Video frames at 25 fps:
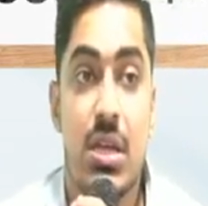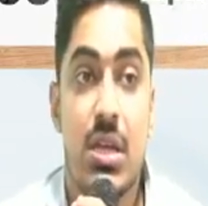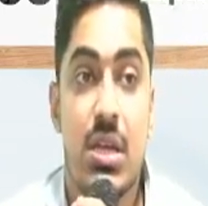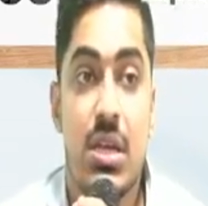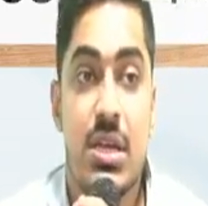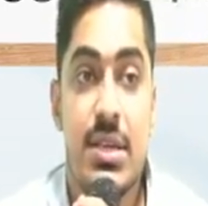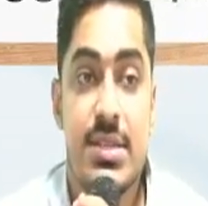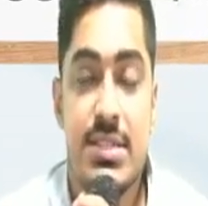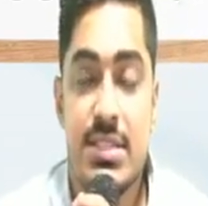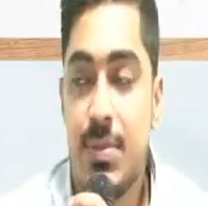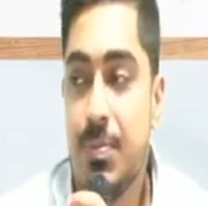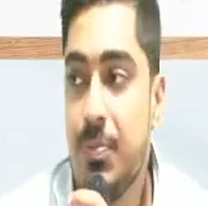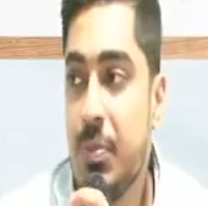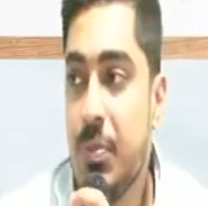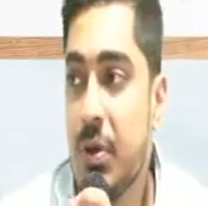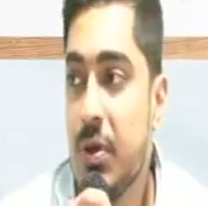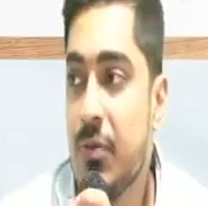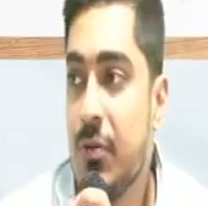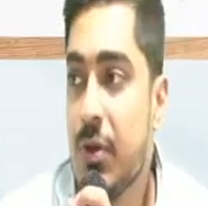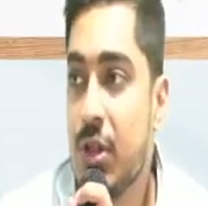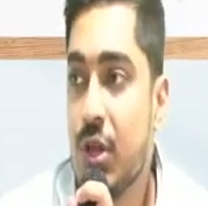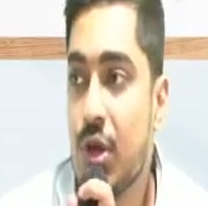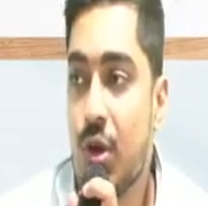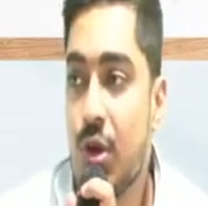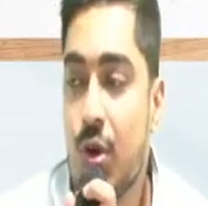Simple. For
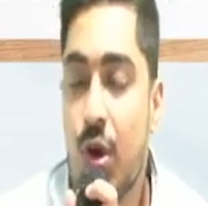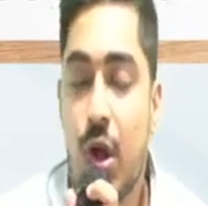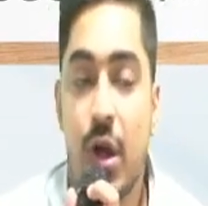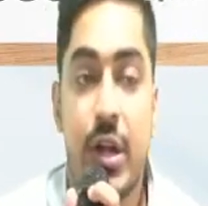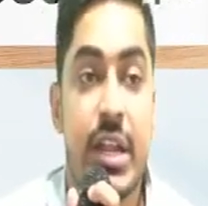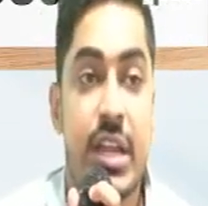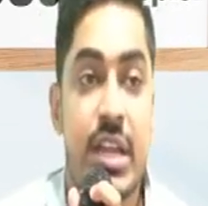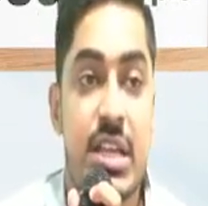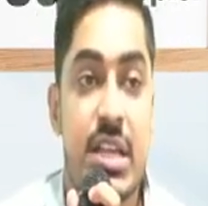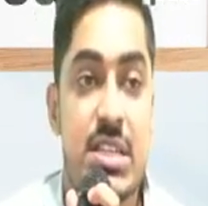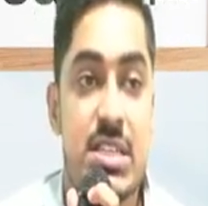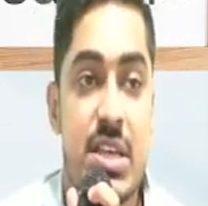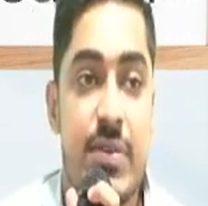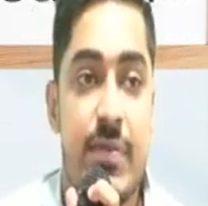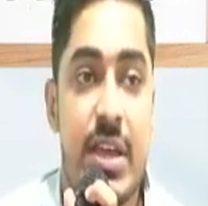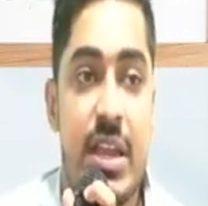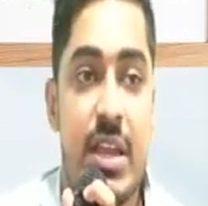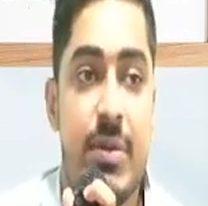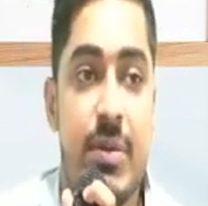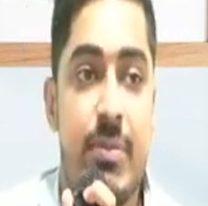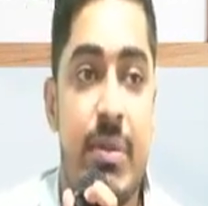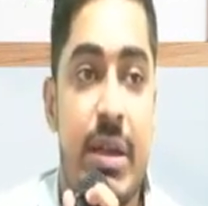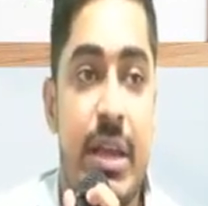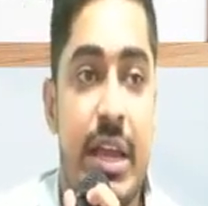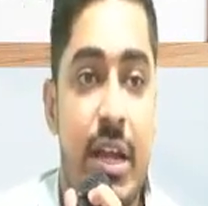the quarter is
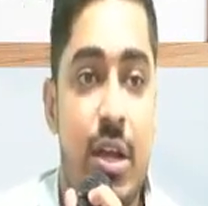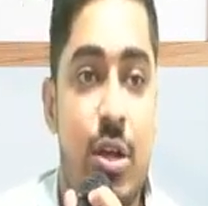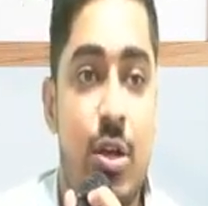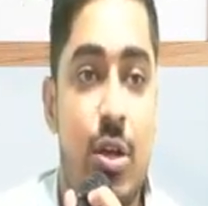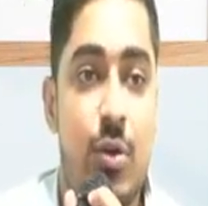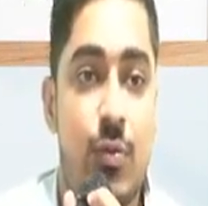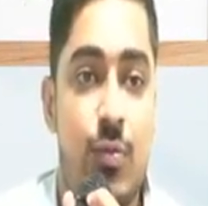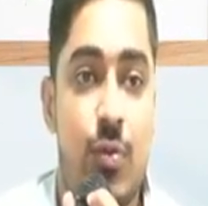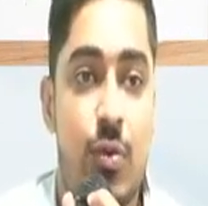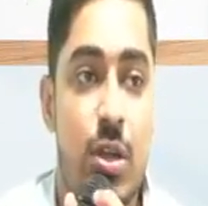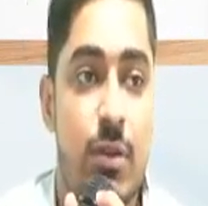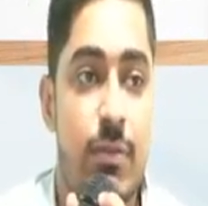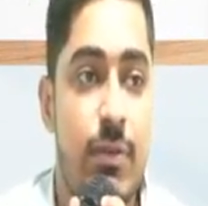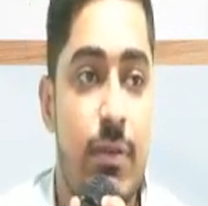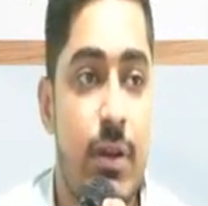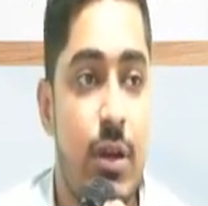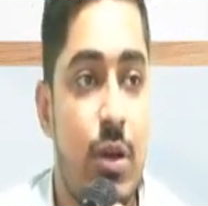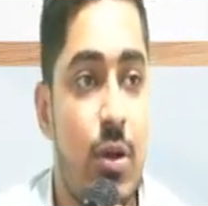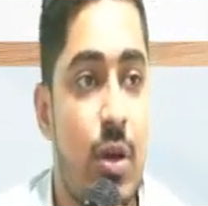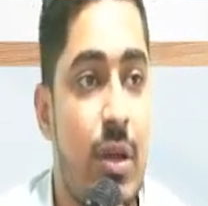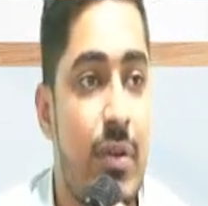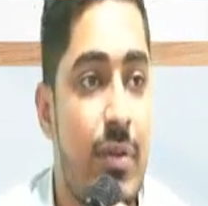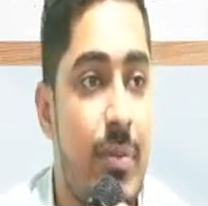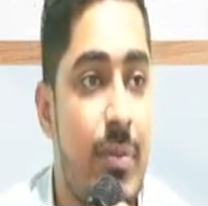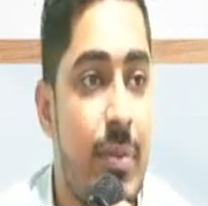available into 45. I
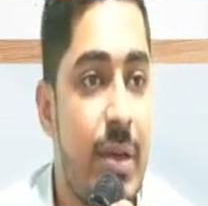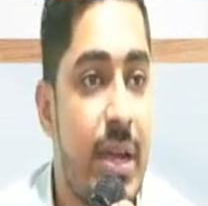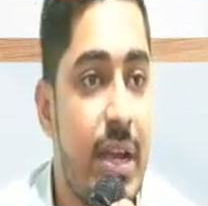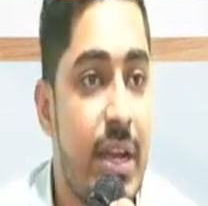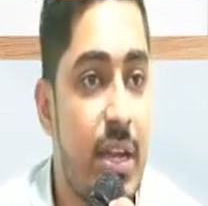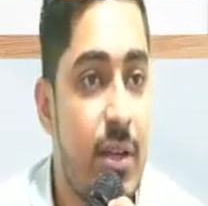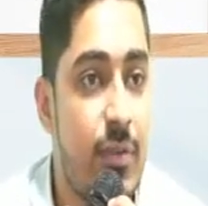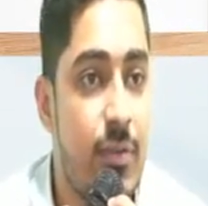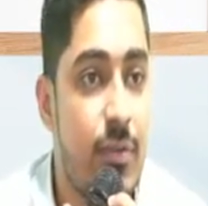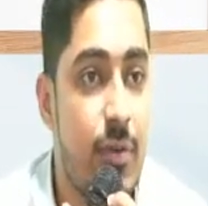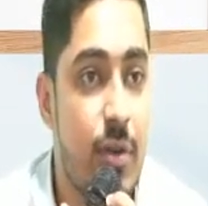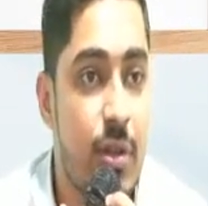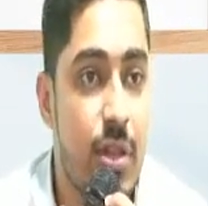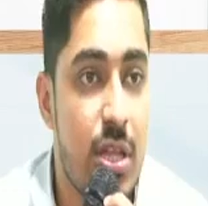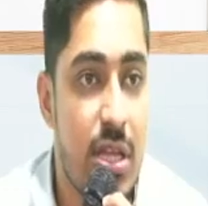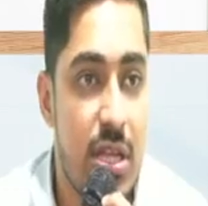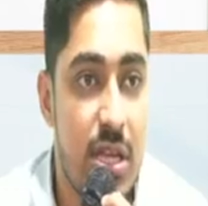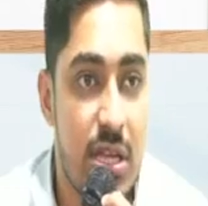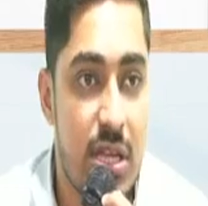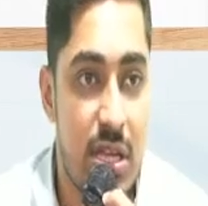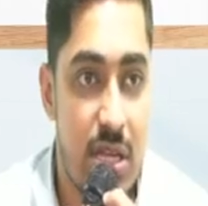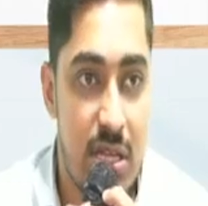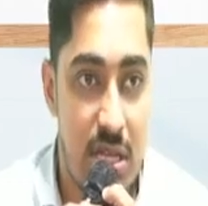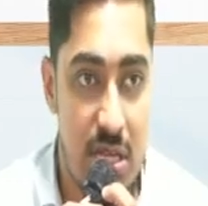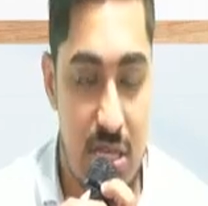will be getting for the year.
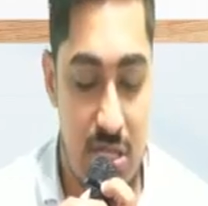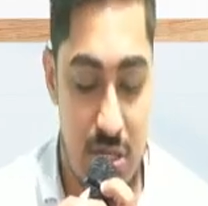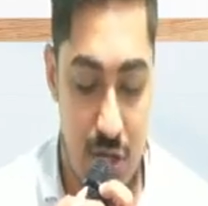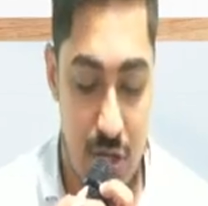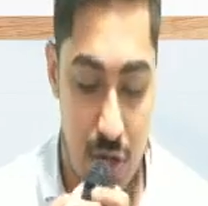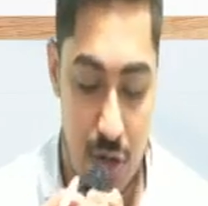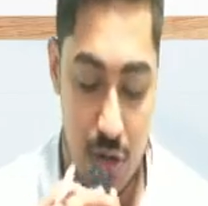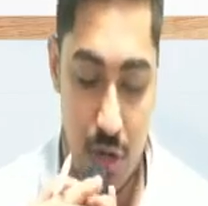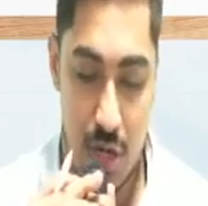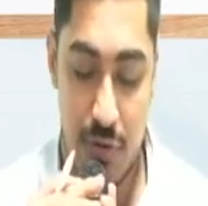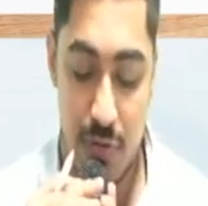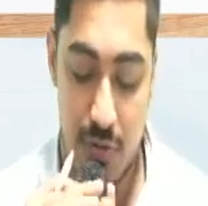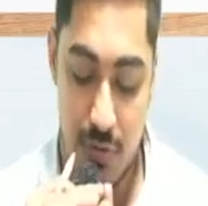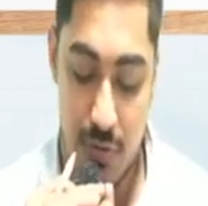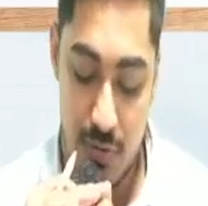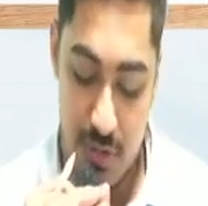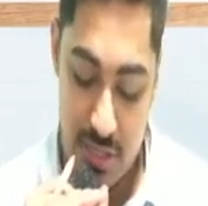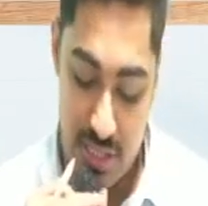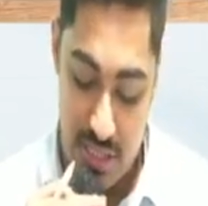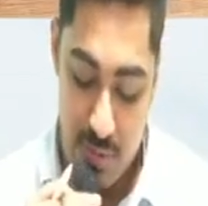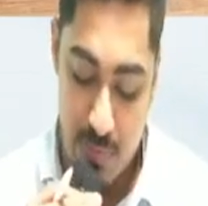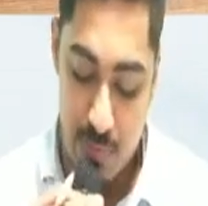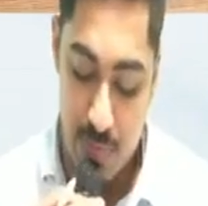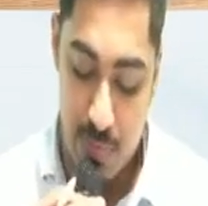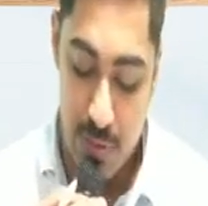Yes or no? Everyone.
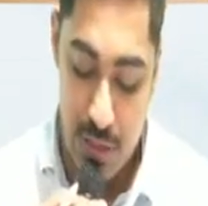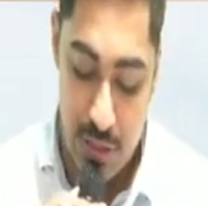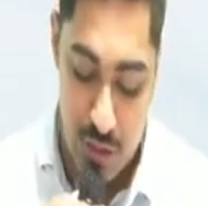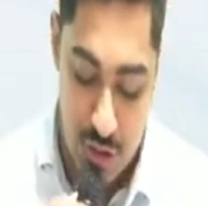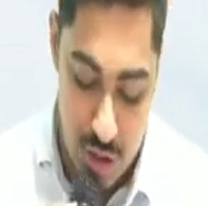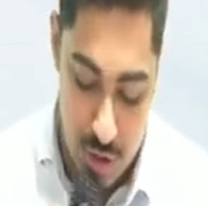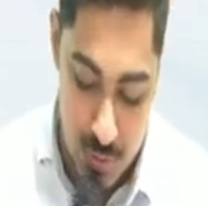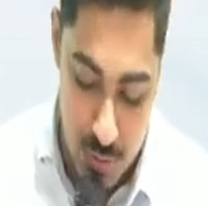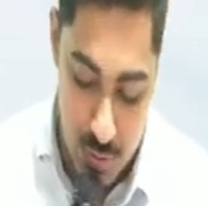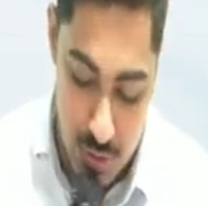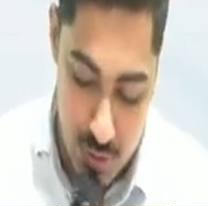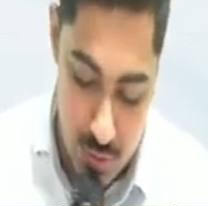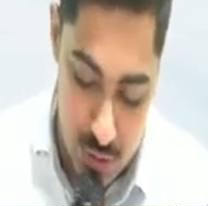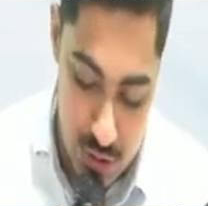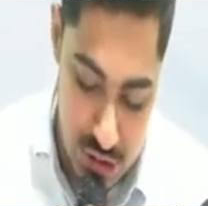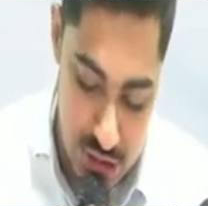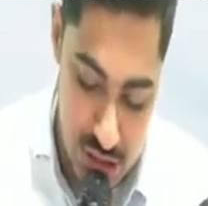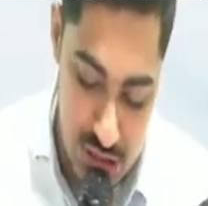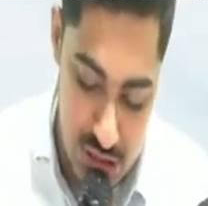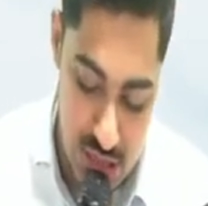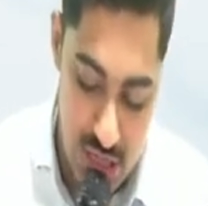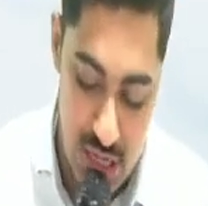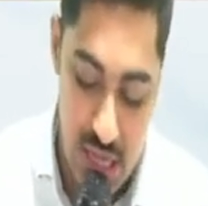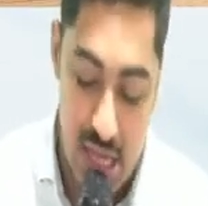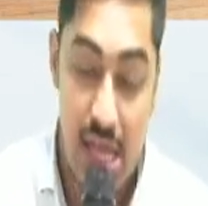Simple GGB question.